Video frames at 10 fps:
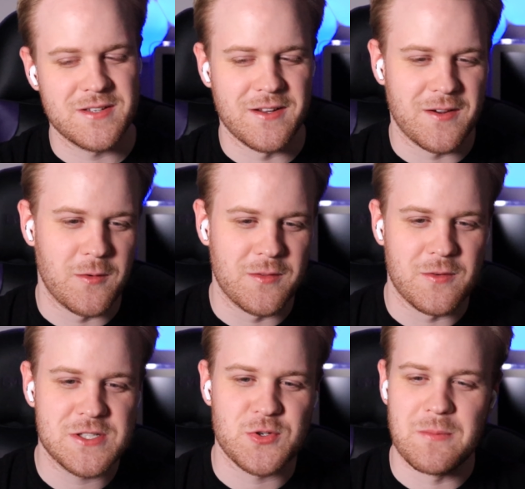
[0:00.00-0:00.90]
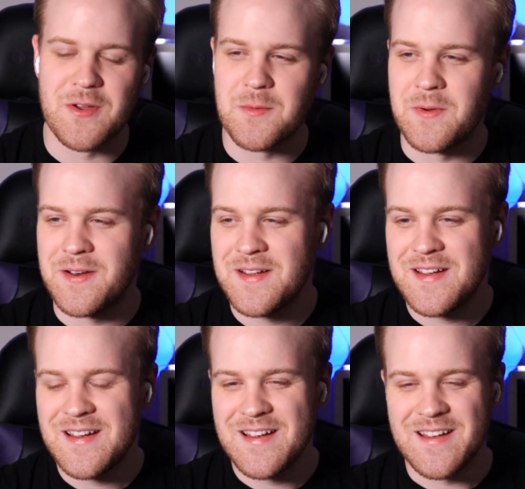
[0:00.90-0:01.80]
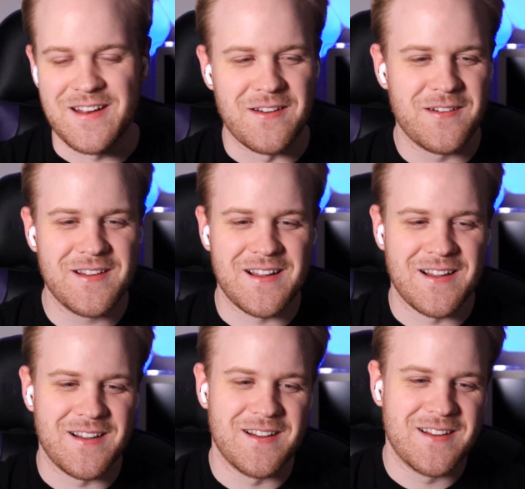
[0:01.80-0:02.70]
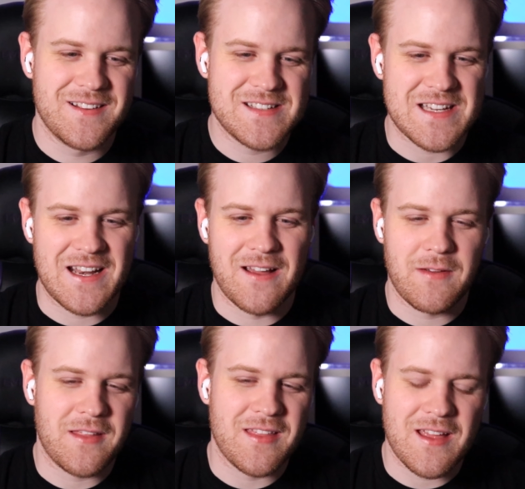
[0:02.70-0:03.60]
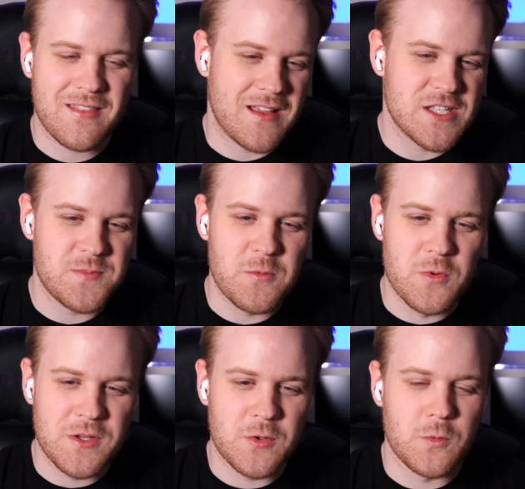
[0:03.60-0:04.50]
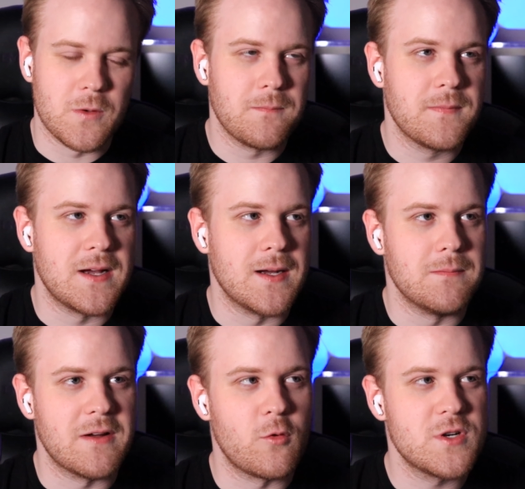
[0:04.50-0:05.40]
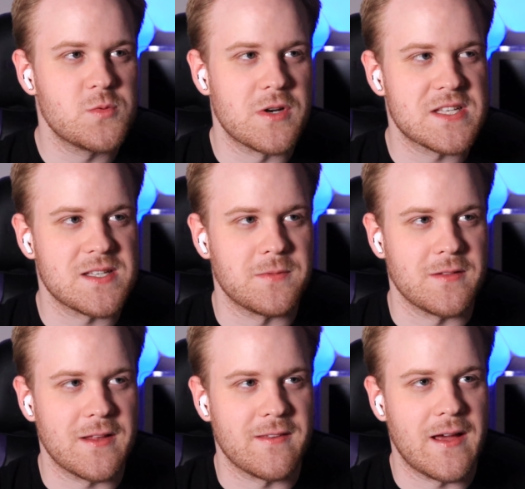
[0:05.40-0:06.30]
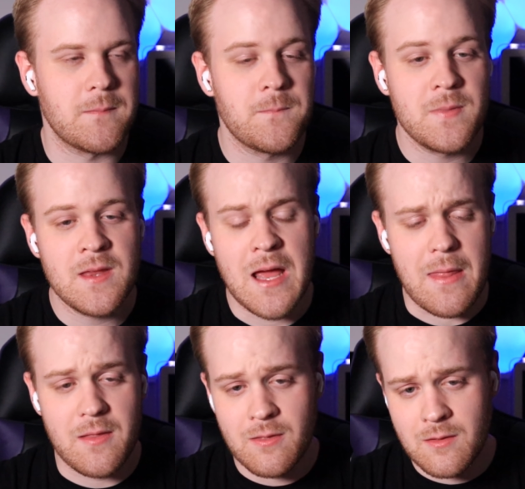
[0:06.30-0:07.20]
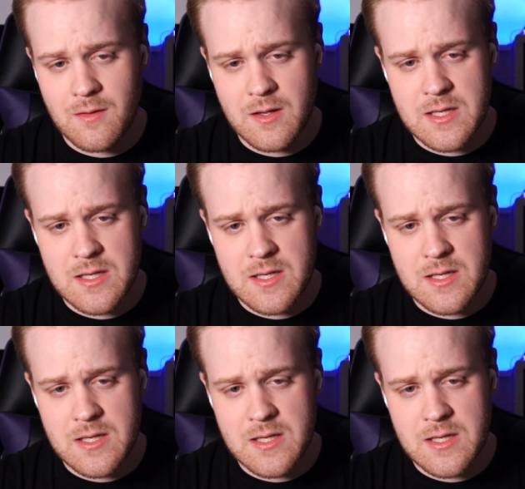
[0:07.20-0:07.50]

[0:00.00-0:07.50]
you know going a little extreme there, but you know, uh, skydiving. I think that'd just be really cool. Um, I've always wanted something like that, and then